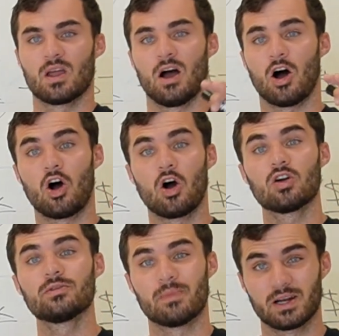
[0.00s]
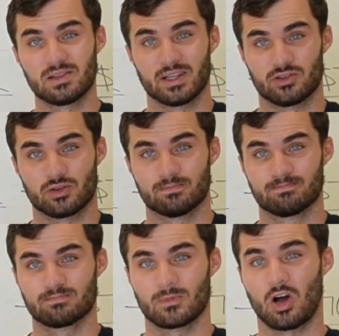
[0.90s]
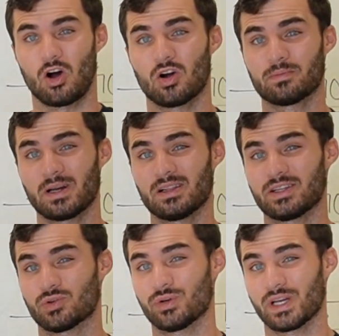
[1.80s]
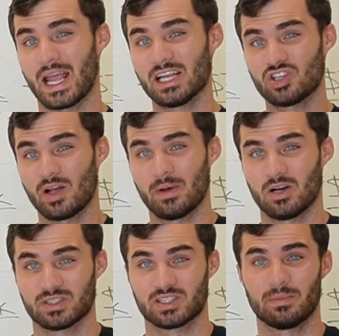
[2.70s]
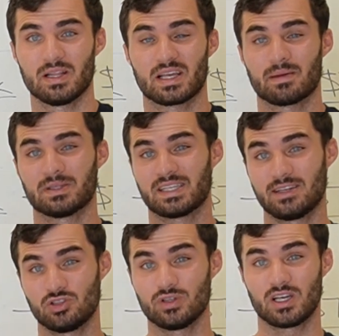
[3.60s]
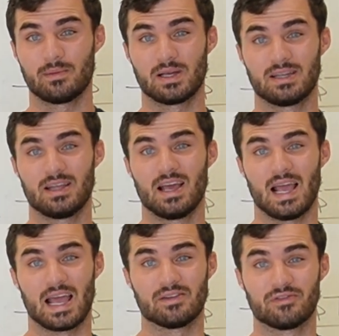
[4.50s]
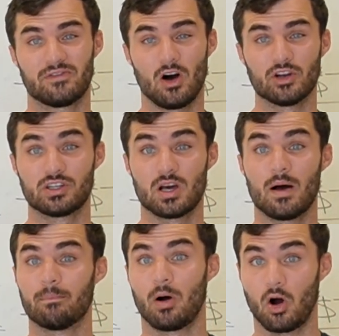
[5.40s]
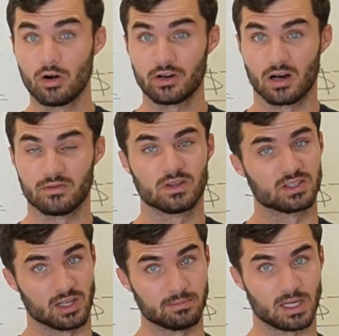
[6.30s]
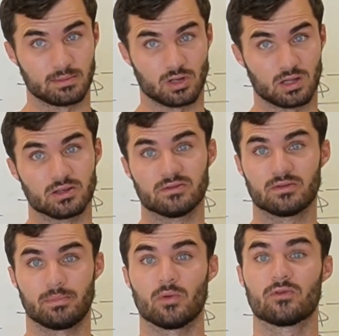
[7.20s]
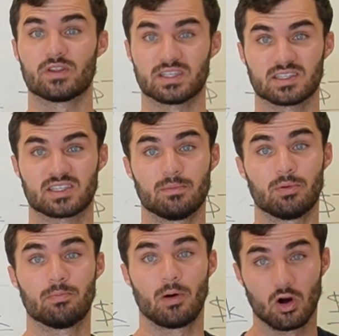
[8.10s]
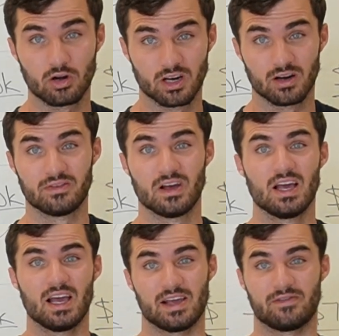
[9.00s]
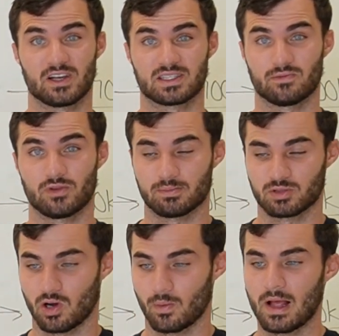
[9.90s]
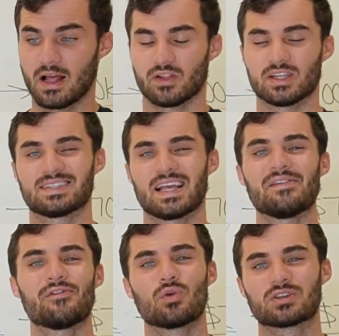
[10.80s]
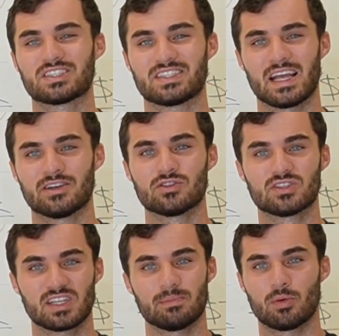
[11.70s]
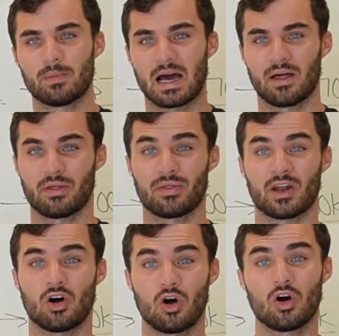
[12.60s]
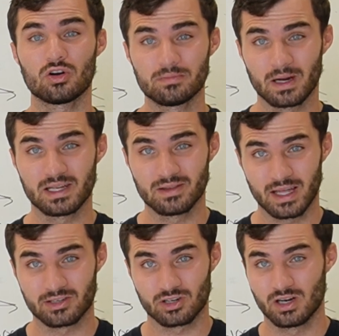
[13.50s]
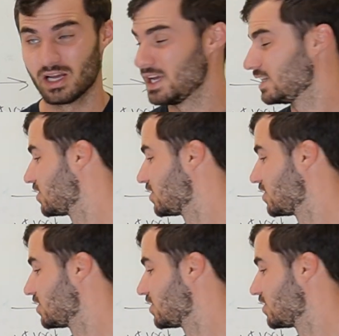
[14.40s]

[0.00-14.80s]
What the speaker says: a hard money lender or an HML is somebody that can potentially come in and fund part of, sometimes all of, but for this example, part of a fix and flip. So let's say for standard simple math that a hard money lender is